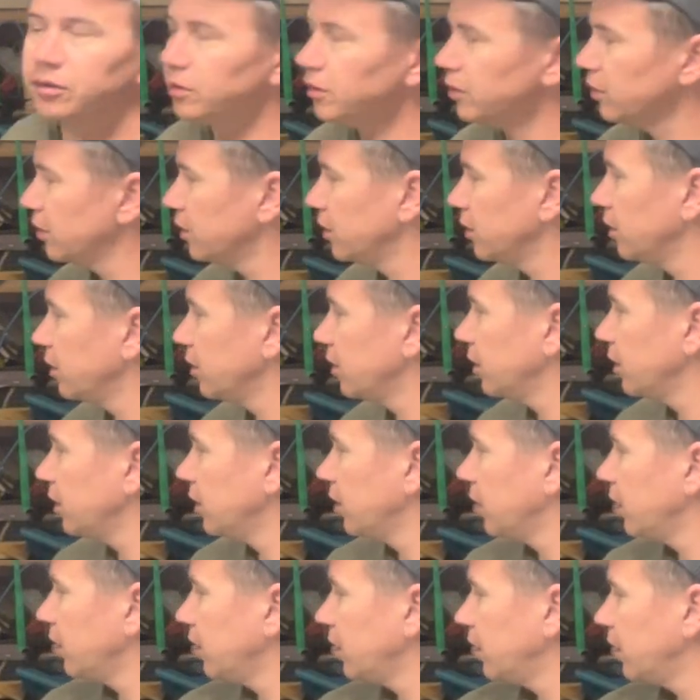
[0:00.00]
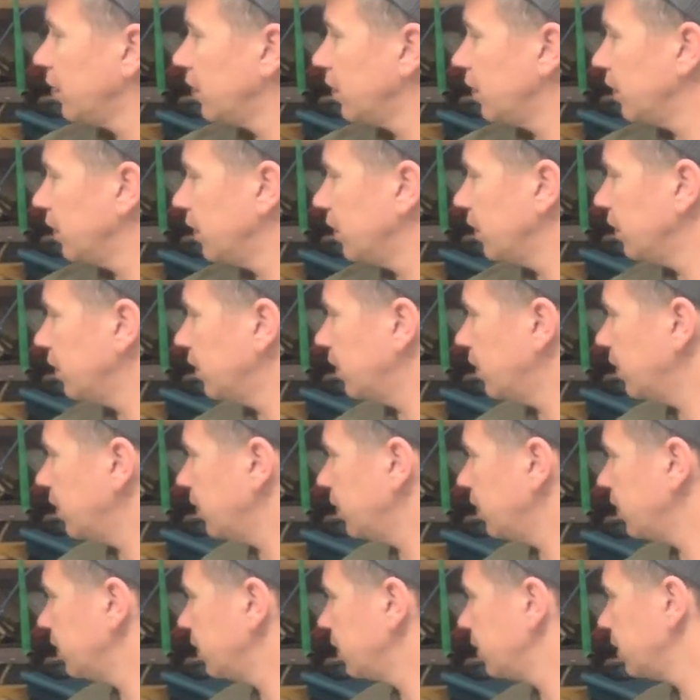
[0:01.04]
and it